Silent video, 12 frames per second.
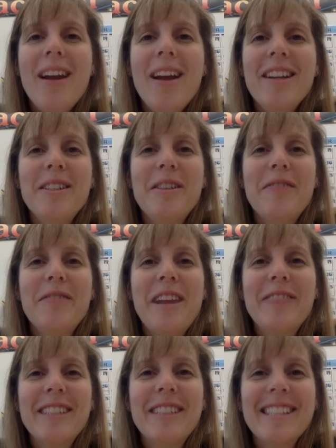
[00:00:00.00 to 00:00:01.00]
is your
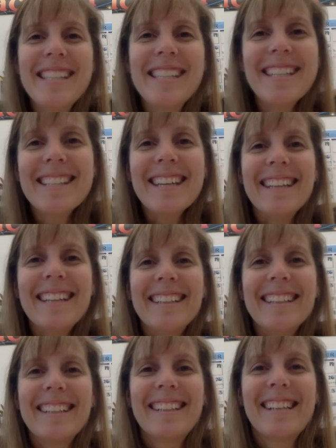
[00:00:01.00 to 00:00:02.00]
favorite season?
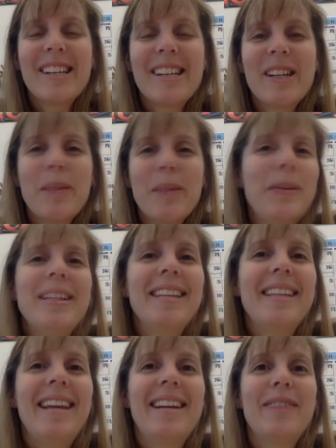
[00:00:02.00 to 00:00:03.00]
What is it?
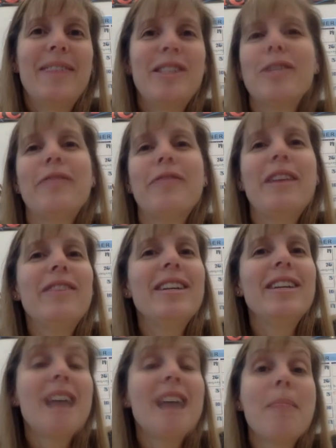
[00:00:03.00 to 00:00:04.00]
What's your favorite
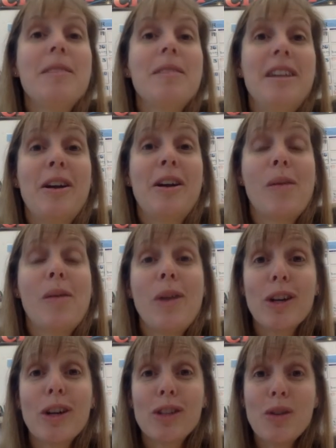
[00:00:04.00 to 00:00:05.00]
time of the year? We are
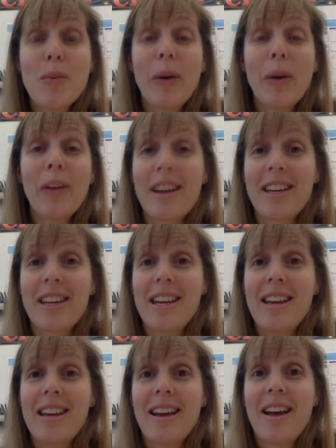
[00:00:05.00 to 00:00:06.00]
super lucky.
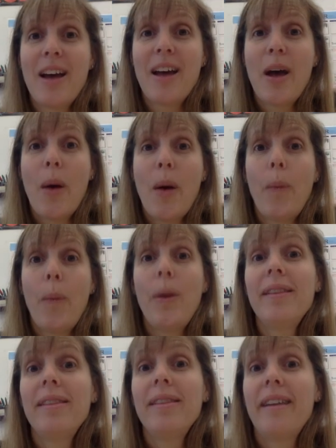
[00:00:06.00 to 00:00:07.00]
We
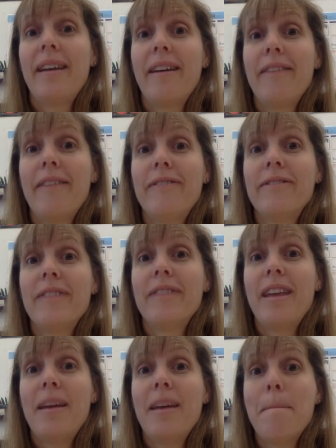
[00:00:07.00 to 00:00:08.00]
live
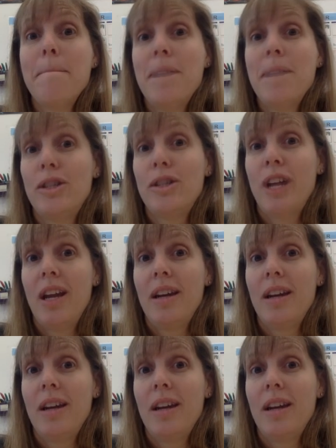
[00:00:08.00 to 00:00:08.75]
in Michigan,